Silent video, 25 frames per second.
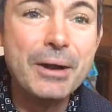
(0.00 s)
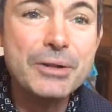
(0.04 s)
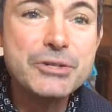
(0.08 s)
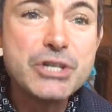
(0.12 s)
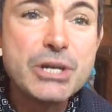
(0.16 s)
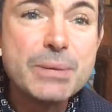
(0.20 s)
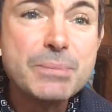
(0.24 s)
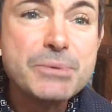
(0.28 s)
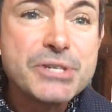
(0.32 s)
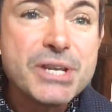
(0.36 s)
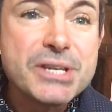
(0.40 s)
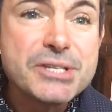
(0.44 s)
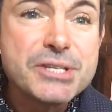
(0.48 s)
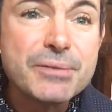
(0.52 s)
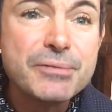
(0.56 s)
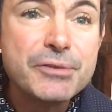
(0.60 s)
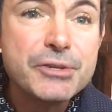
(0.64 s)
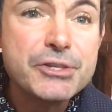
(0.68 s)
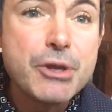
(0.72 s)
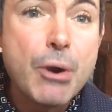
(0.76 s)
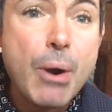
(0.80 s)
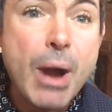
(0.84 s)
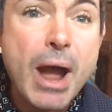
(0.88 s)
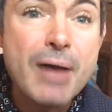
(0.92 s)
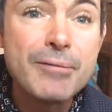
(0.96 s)
Jim says, if
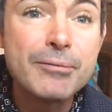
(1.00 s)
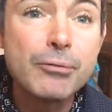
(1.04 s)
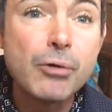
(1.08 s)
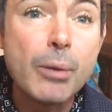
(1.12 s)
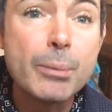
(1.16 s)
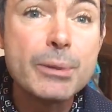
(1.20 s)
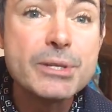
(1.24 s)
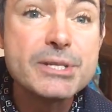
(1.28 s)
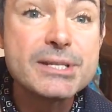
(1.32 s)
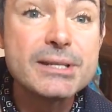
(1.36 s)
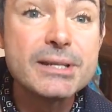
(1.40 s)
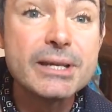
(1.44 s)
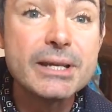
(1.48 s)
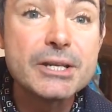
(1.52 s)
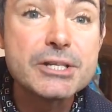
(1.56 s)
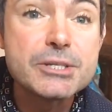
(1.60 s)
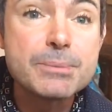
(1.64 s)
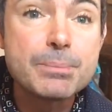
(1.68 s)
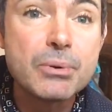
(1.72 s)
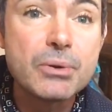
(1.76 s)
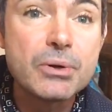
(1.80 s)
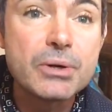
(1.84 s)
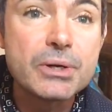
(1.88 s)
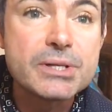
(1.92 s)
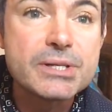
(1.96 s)
you don't have Robin's licks
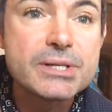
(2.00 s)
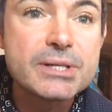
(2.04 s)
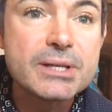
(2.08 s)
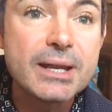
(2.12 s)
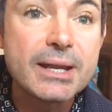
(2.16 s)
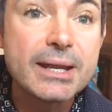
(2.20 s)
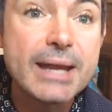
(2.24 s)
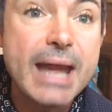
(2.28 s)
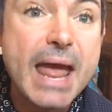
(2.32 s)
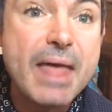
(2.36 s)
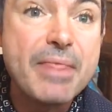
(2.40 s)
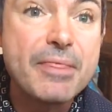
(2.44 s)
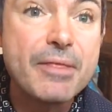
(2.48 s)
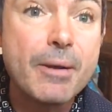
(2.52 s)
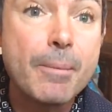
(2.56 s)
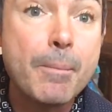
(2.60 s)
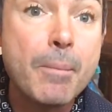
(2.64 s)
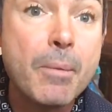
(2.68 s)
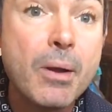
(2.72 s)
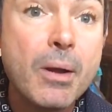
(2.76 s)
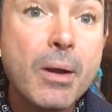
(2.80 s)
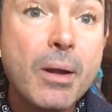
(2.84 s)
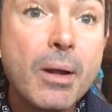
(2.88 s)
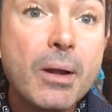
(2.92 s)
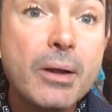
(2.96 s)
books, get
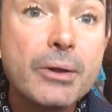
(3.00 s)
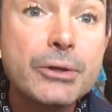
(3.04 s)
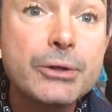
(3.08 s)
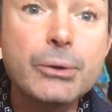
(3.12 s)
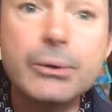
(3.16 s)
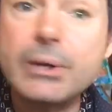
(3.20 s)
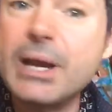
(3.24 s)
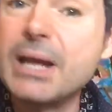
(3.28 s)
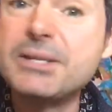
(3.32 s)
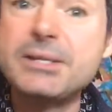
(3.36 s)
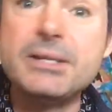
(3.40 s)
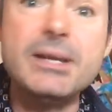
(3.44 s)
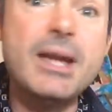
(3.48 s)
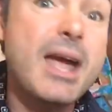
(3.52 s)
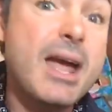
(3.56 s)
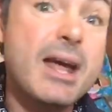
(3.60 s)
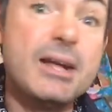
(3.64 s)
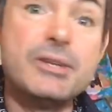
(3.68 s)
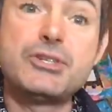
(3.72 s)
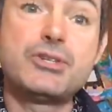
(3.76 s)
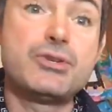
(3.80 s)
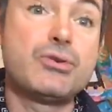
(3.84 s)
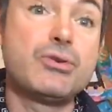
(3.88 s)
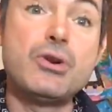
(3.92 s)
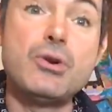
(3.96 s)
them. You'll get, yeah,
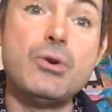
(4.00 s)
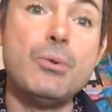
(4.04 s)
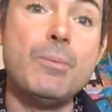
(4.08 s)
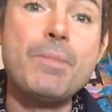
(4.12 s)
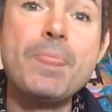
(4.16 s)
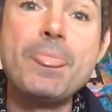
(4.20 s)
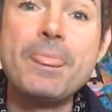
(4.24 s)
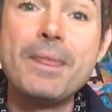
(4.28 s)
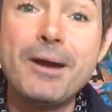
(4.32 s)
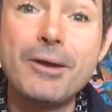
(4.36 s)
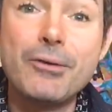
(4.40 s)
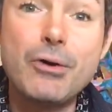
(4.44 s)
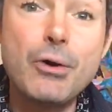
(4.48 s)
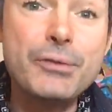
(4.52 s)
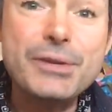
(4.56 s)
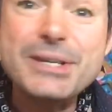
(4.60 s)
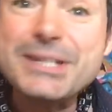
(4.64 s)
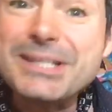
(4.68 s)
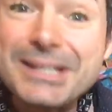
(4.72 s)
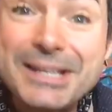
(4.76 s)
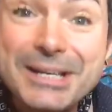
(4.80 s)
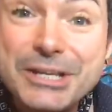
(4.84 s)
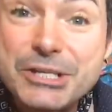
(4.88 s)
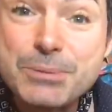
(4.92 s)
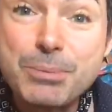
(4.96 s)
it's true. I've got
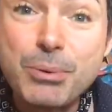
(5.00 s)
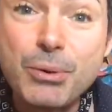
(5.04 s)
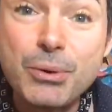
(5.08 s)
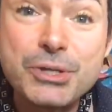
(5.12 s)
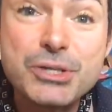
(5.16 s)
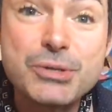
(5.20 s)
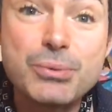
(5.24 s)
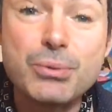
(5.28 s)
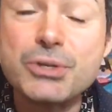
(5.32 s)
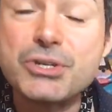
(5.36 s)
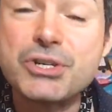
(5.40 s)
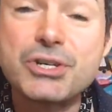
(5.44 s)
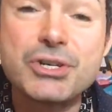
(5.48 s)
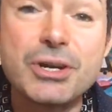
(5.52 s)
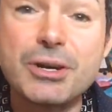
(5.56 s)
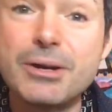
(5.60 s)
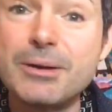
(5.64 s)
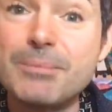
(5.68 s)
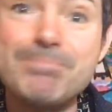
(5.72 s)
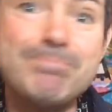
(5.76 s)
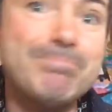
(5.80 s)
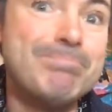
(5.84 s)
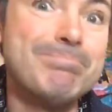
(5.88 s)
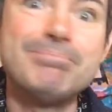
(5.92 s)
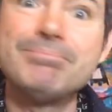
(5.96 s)
these licks books, which
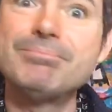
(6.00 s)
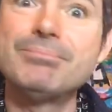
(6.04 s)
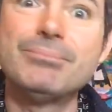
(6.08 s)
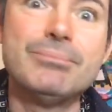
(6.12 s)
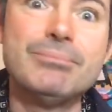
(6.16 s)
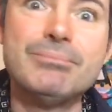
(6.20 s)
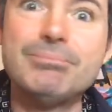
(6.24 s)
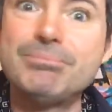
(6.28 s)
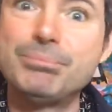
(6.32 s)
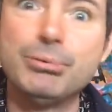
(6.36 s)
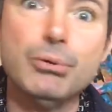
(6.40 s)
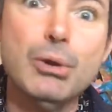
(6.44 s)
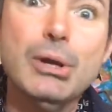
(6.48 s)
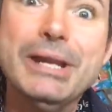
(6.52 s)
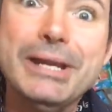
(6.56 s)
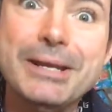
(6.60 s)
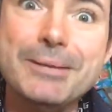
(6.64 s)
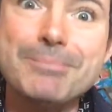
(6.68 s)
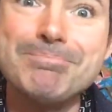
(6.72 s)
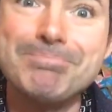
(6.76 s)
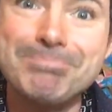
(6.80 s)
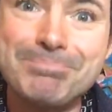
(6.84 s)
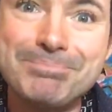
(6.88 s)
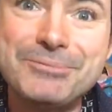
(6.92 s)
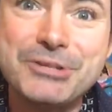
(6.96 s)
are
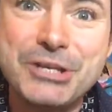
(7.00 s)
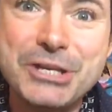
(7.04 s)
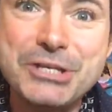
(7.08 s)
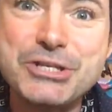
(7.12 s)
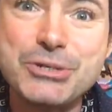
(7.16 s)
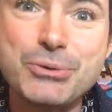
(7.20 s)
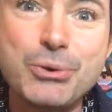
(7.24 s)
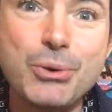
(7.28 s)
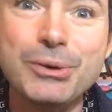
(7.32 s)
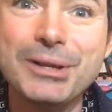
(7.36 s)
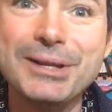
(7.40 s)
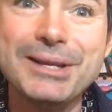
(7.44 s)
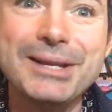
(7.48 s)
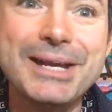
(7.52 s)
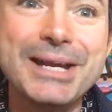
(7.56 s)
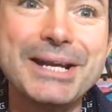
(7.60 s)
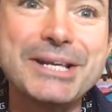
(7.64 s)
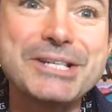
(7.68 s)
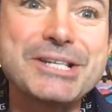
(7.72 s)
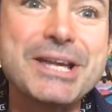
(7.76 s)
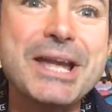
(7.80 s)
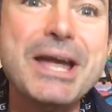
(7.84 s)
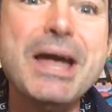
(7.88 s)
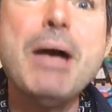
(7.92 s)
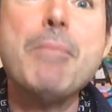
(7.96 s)
brilliant, teach you all the
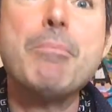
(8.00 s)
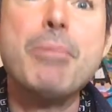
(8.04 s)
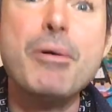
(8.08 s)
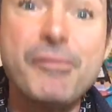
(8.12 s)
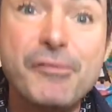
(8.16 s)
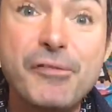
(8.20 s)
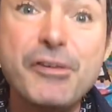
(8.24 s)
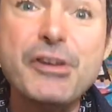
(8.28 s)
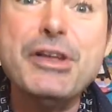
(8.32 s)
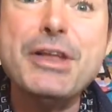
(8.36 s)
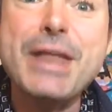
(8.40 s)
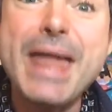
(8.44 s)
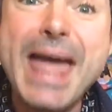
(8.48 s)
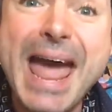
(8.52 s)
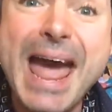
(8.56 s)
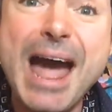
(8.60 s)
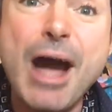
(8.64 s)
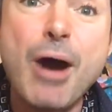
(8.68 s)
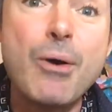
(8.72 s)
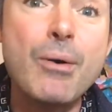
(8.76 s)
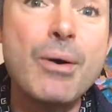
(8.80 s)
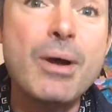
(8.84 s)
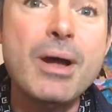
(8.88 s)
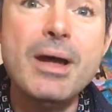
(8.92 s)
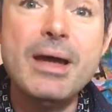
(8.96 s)
licks. But for
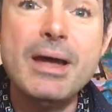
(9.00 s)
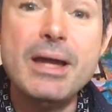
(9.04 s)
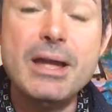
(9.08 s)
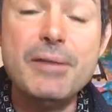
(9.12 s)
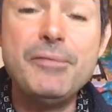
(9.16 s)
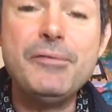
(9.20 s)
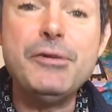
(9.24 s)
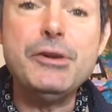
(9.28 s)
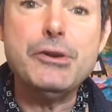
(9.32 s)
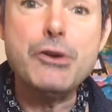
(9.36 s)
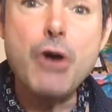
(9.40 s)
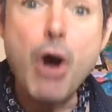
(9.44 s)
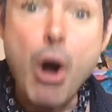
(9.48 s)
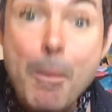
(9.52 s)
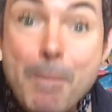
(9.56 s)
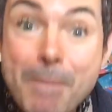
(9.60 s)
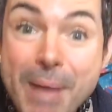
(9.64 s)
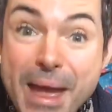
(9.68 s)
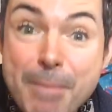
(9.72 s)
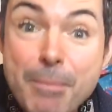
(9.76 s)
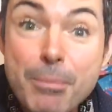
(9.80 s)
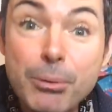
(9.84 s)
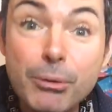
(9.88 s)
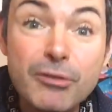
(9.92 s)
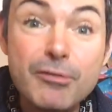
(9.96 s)
now, if you're not a
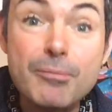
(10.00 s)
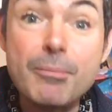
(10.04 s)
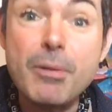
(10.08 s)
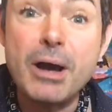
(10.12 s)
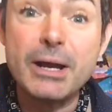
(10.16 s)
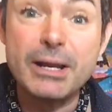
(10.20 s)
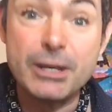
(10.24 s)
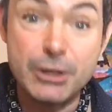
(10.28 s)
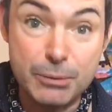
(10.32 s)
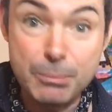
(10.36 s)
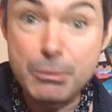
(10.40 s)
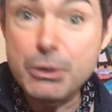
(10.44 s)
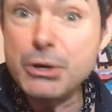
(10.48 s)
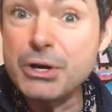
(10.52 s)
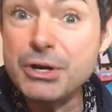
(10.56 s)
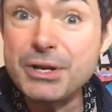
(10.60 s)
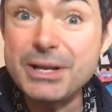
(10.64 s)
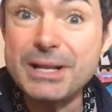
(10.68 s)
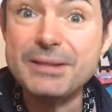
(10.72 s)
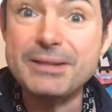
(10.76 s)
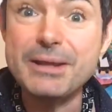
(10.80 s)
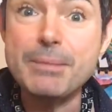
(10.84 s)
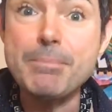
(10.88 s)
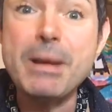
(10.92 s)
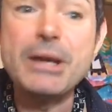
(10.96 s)
member of my
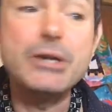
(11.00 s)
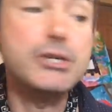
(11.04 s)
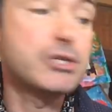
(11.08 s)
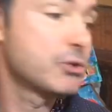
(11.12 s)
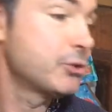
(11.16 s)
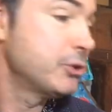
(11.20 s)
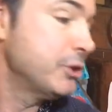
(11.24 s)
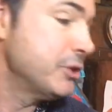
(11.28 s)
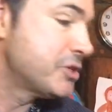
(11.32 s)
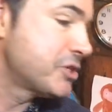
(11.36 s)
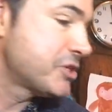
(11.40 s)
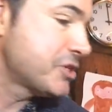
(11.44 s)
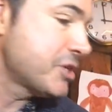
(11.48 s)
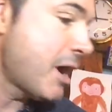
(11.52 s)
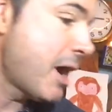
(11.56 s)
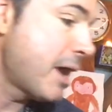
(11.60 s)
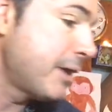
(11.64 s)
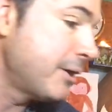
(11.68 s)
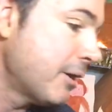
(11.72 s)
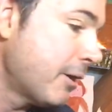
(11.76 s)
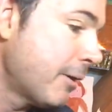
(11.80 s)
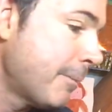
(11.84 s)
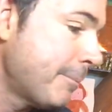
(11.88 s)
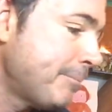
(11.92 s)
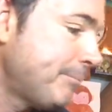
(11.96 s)
community, then make sure you
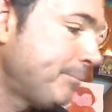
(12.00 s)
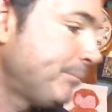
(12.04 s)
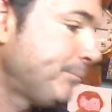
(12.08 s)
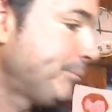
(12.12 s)
sign up